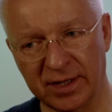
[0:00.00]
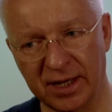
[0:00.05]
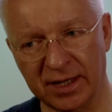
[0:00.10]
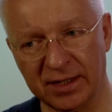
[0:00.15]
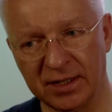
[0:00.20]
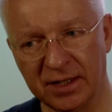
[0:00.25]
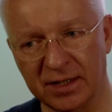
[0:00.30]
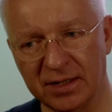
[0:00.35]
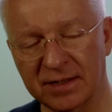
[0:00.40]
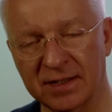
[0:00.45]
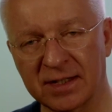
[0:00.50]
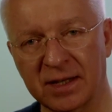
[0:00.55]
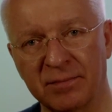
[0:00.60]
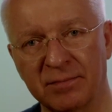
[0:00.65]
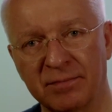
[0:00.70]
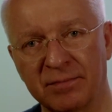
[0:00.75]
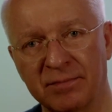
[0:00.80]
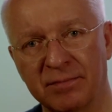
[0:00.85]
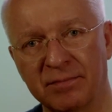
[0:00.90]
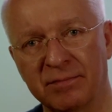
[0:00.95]
get
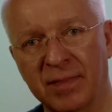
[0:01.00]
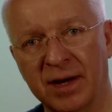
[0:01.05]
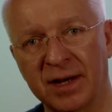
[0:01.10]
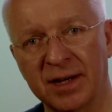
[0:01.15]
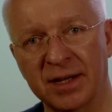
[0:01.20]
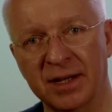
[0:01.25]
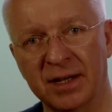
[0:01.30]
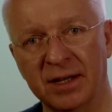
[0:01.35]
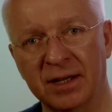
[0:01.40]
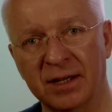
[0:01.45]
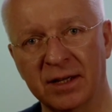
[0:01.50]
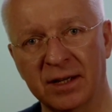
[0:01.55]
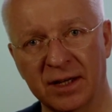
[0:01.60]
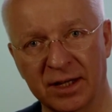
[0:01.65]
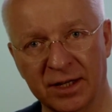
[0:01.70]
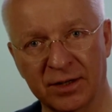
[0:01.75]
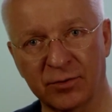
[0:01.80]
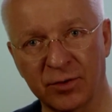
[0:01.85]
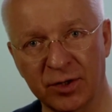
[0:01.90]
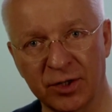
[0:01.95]
some money
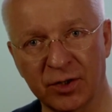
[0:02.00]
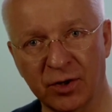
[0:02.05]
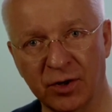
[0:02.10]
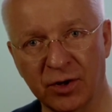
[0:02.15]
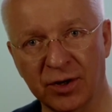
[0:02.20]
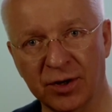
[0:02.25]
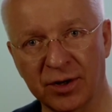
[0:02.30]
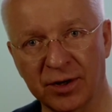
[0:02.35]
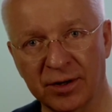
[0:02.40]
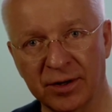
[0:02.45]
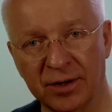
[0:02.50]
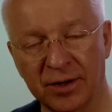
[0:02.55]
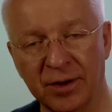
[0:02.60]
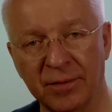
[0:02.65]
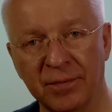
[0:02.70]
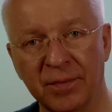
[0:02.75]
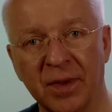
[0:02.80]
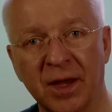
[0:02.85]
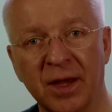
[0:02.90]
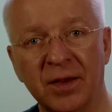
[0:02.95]
in return.
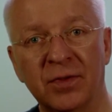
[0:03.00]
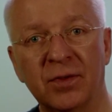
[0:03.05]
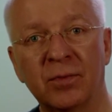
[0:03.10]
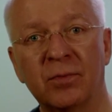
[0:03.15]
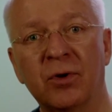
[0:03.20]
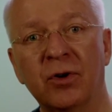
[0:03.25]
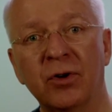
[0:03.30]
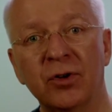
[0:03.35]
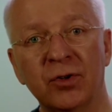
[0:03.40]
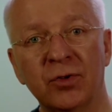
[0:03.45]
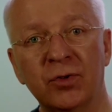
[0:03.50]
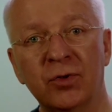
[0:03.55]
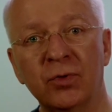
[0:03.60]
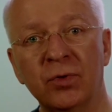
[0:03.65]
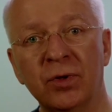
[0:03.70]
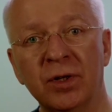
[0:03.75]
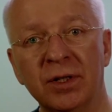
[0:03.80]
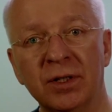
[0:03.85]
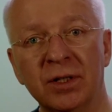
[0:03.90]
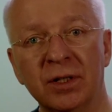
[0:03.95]
And the more you do
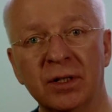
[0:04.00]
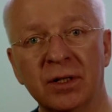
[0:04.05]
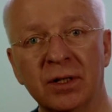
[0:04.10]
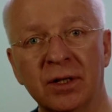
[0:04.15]
it,